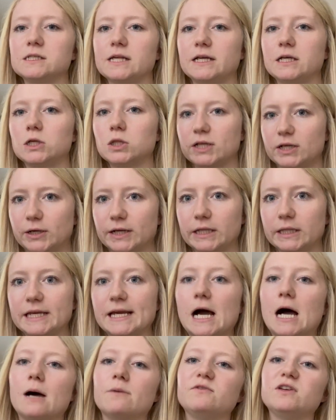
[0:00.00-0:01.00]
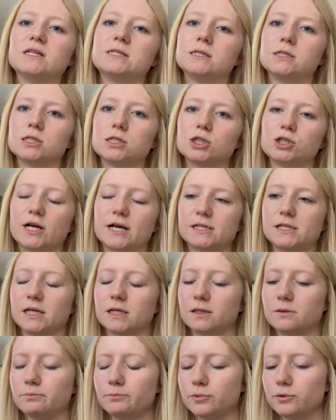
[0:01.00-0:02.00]
like glaringly obvious and distracting in
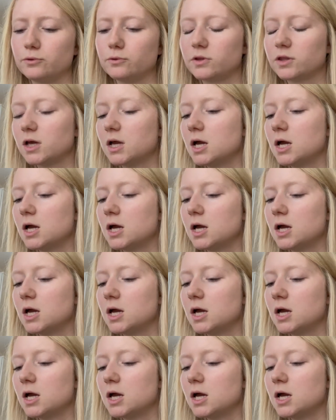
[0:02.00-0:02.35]
the booth.